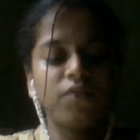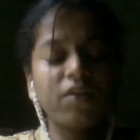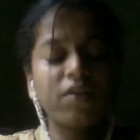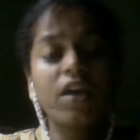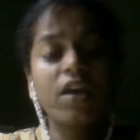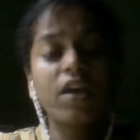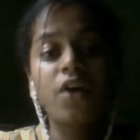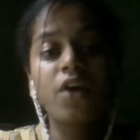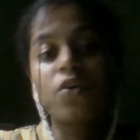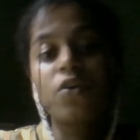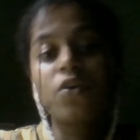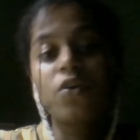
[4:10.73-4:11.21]
We
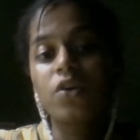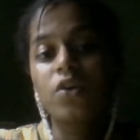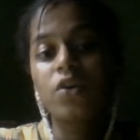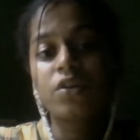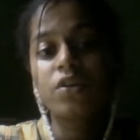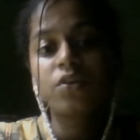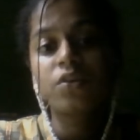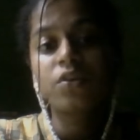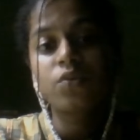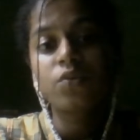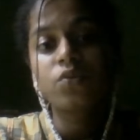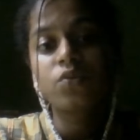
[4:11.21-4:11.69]
are going to
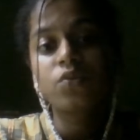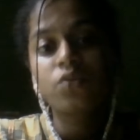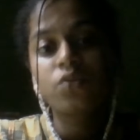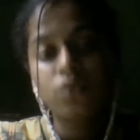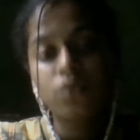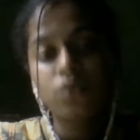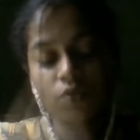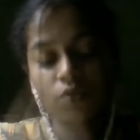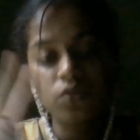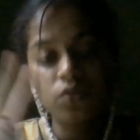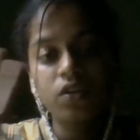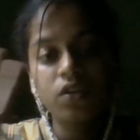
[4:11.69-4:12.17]
do
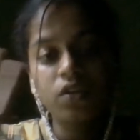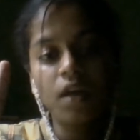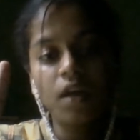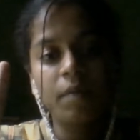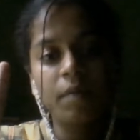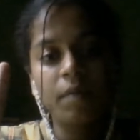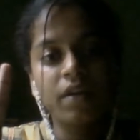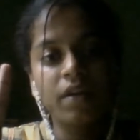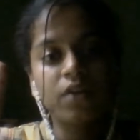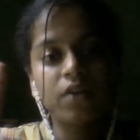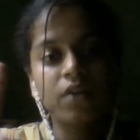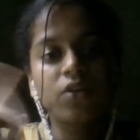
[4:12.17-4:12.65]
2
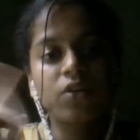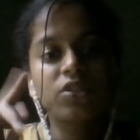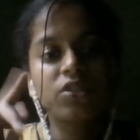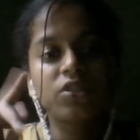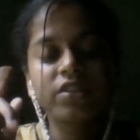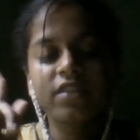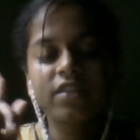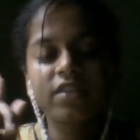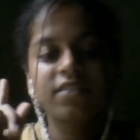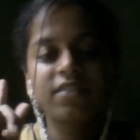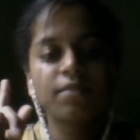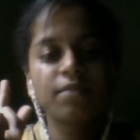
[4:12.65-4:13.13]
double
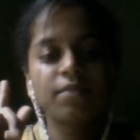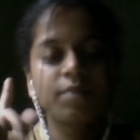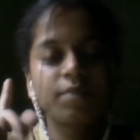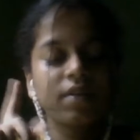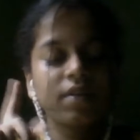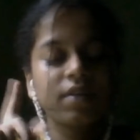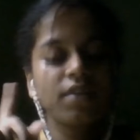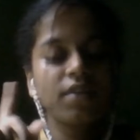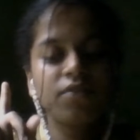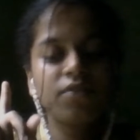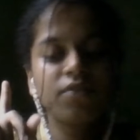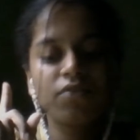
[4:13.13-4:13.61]
crochets
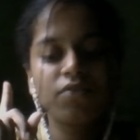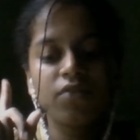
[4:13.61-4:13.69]
per